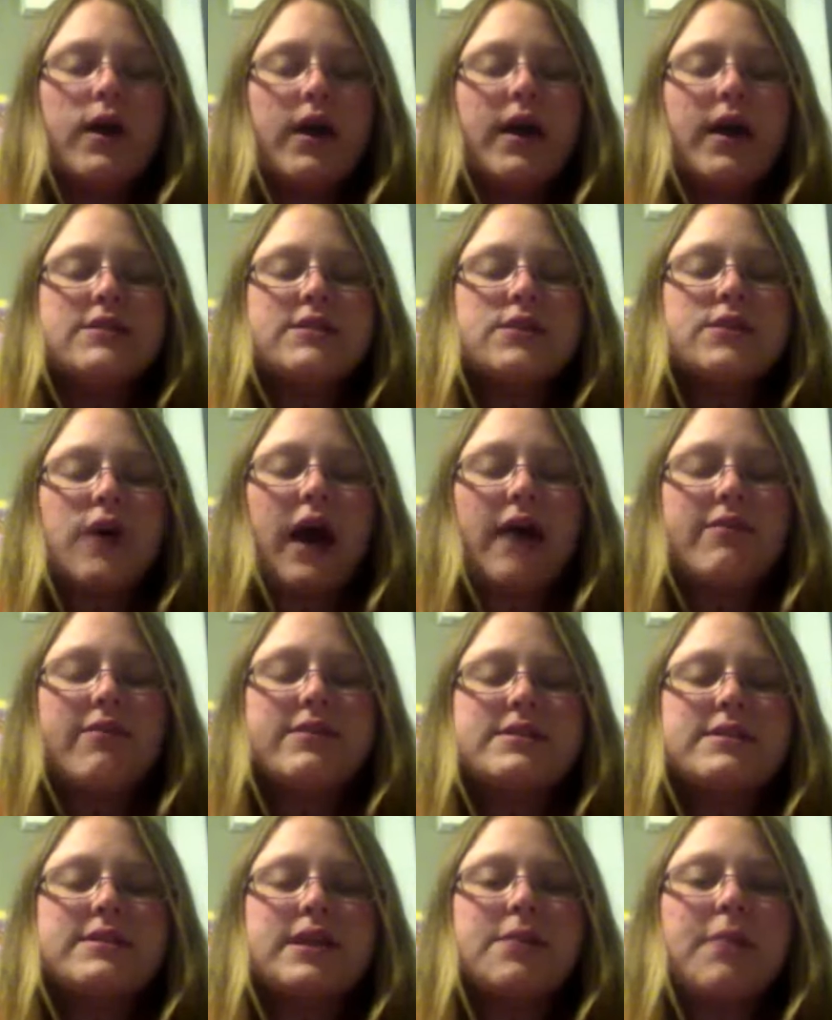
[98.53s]
So
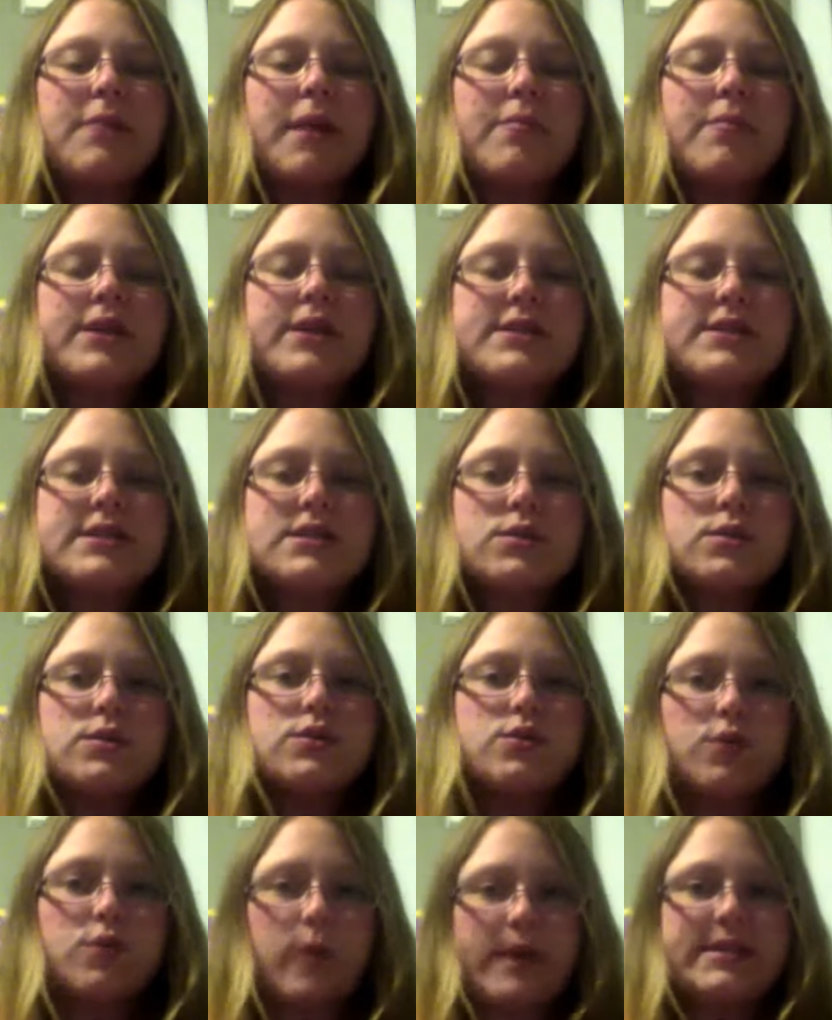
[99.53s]
obviously, my presence was
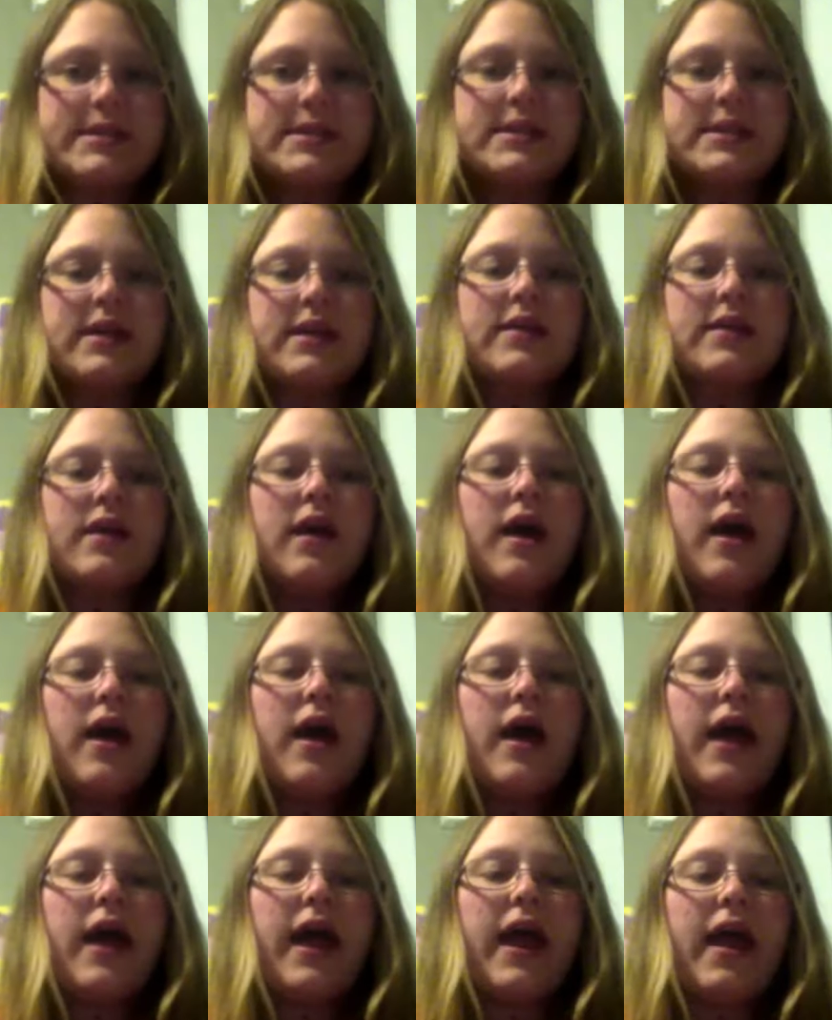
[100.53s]
requested,
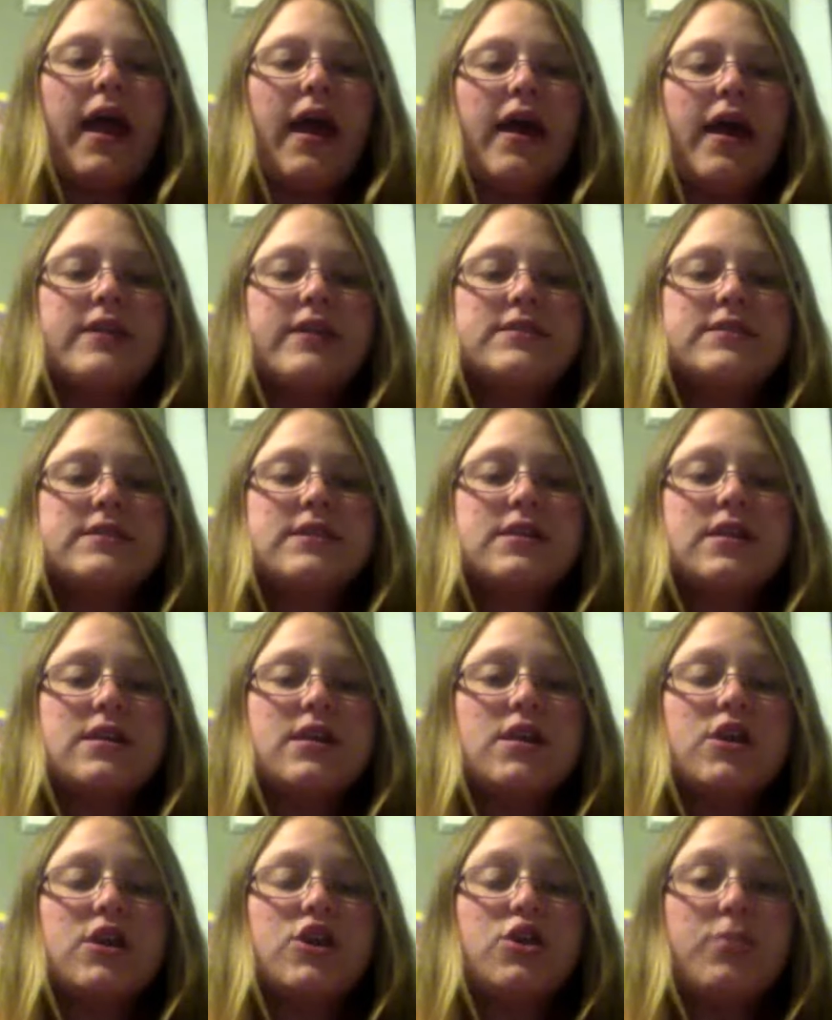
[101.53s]
and
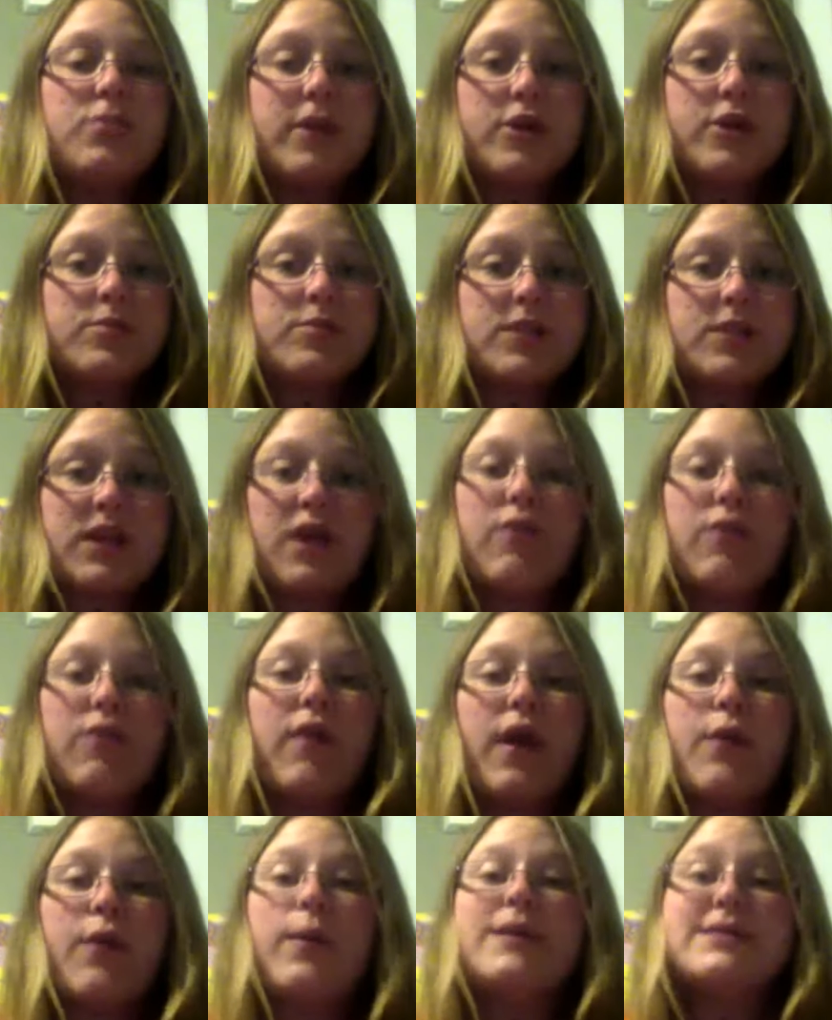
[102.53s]
you better believe I
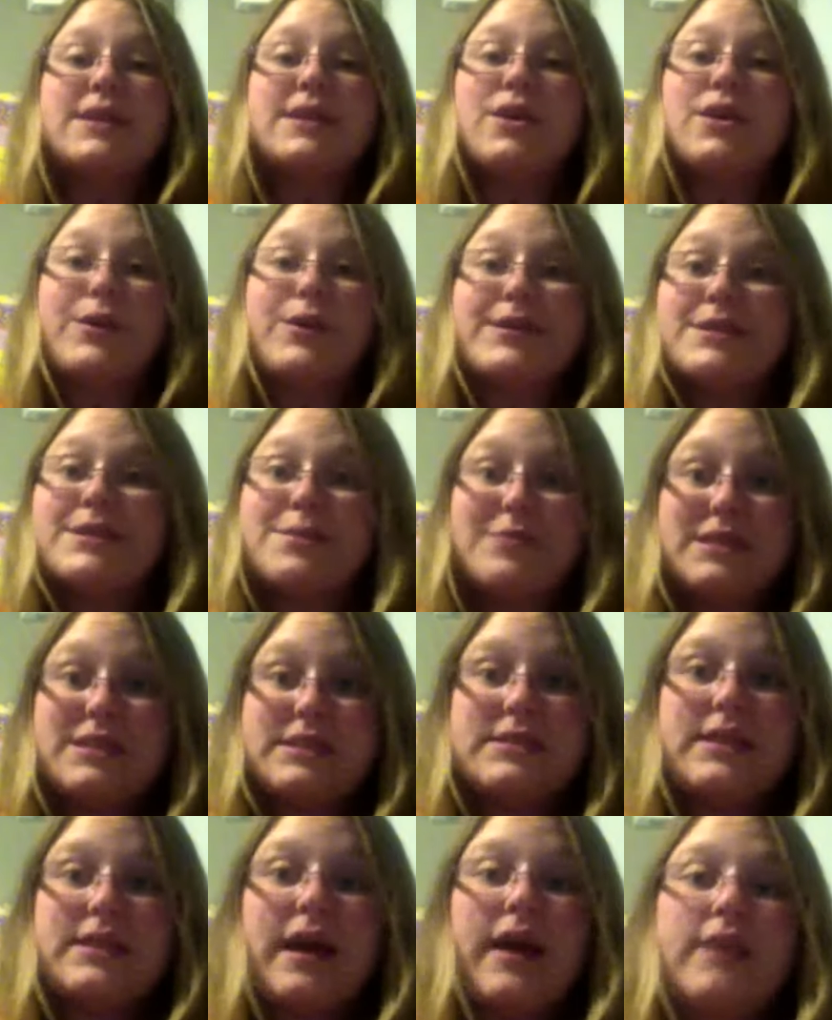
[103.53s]
wasn't going to miss
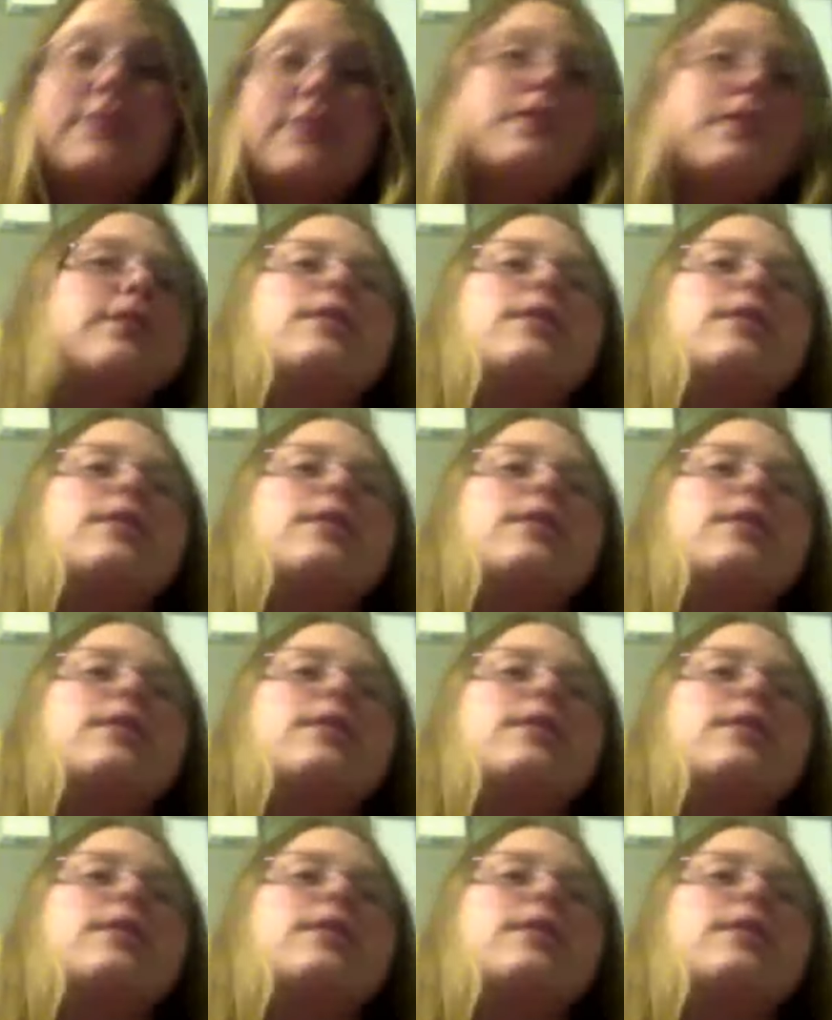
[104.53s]
that.